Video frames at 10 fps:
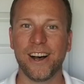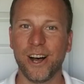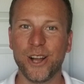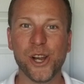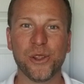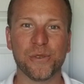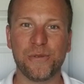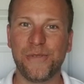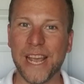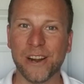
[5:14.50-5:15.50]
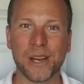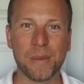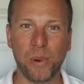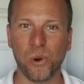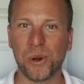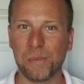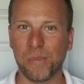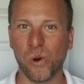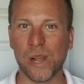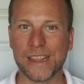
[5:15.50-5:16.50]
Another very important
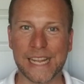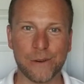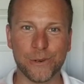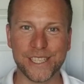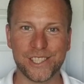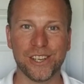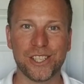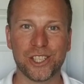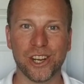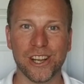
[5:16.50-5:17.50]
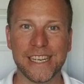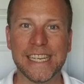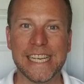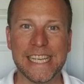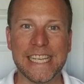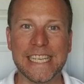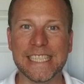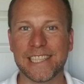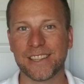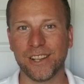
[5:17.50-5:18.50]
point that I want to touch on
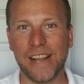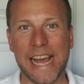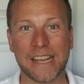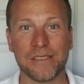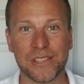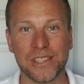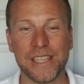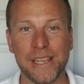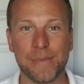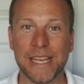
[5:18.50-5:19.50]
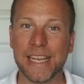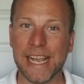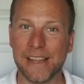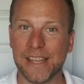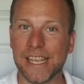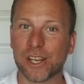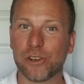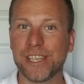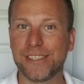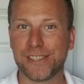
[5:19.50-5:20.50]
is the lack of sleep and the
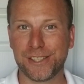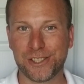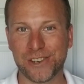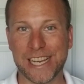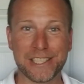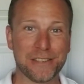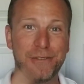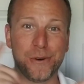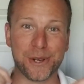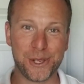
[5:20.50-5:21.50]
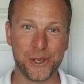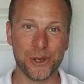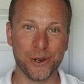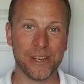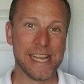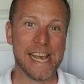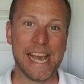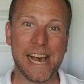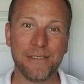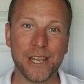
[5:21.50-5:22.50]
increased stress for you.
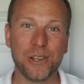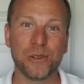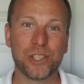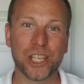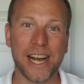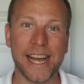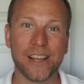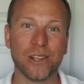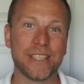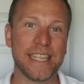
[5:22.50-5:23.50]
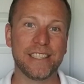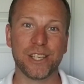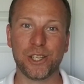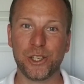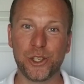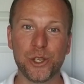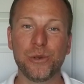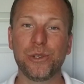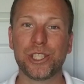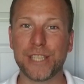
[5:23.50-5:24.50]
Having a new child is a
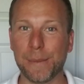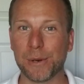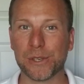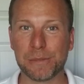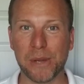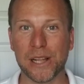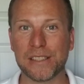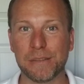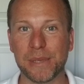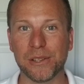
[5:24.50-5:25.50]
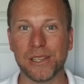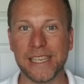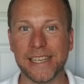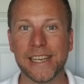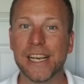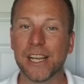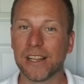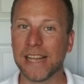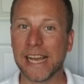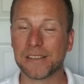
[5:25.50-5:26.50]
huge step in responsibility.
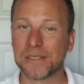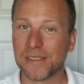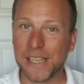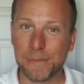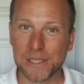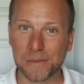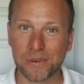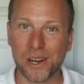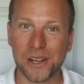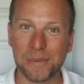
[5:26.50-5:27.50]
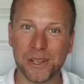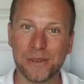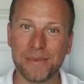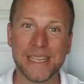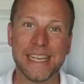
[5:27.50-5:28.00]
Lack of sleep is a problem.